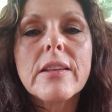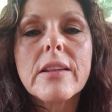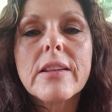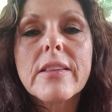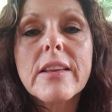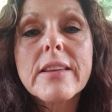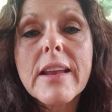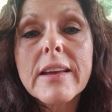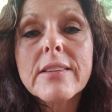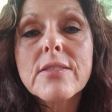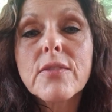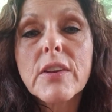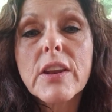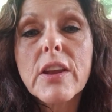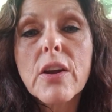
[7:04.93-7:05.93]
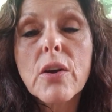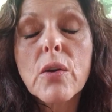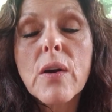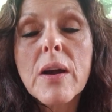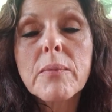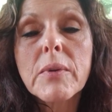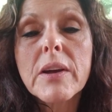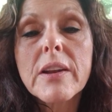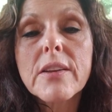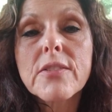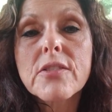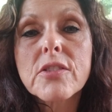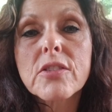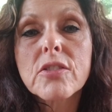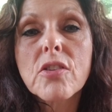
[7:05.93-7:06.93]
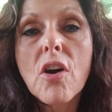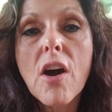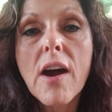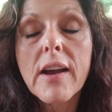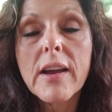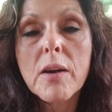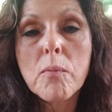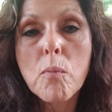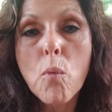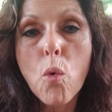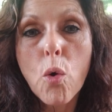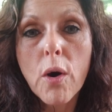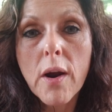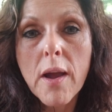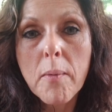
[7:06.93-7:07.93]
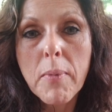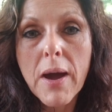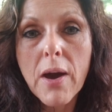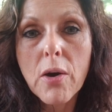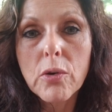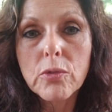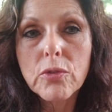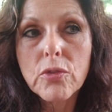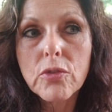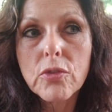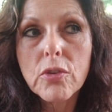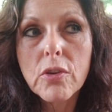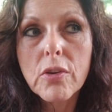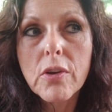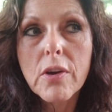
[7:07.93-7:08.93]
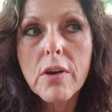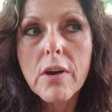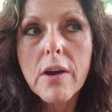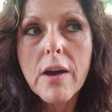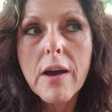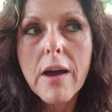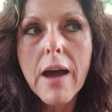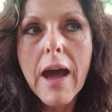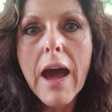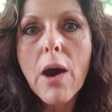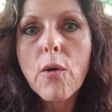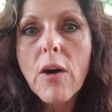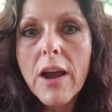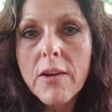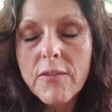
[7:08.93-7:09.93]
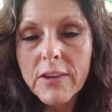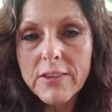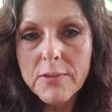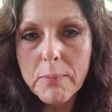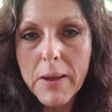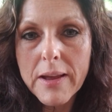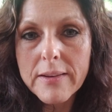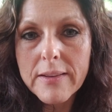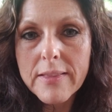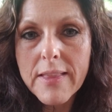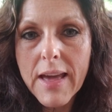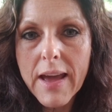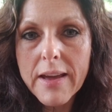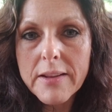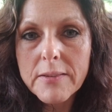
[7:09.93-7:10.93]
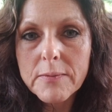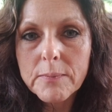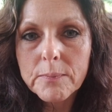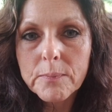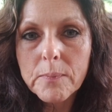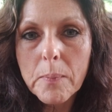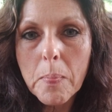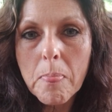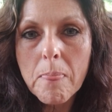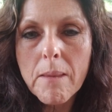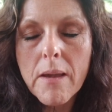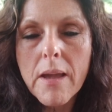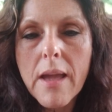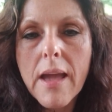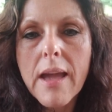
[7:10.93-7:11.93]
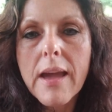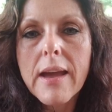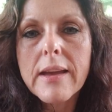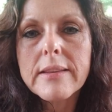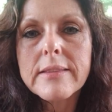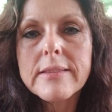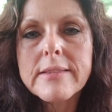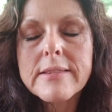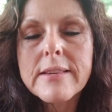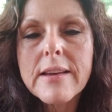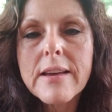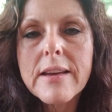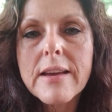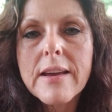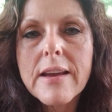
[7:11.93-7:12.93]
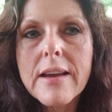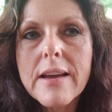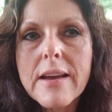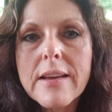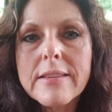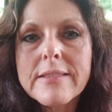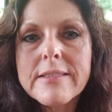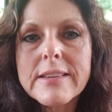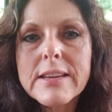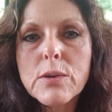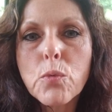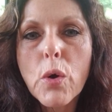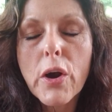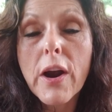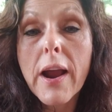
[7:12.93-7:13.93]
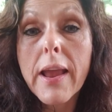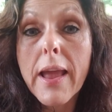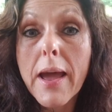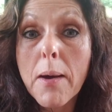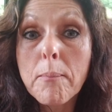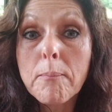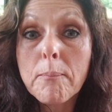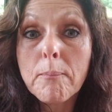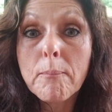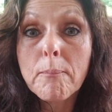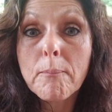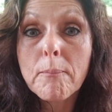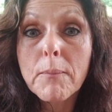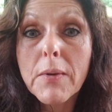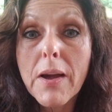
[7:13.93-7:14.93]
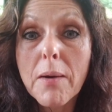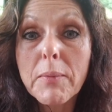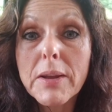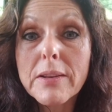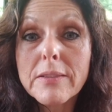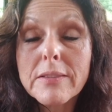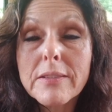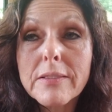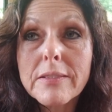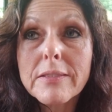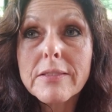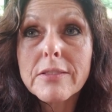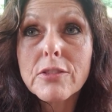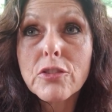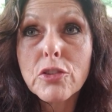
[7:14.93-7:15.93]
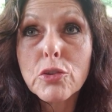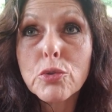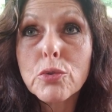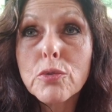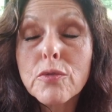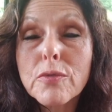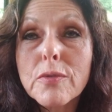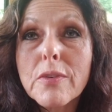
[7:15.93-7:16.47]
The next video, I'm going to talk more about how I've expanded that and see where I am coming to.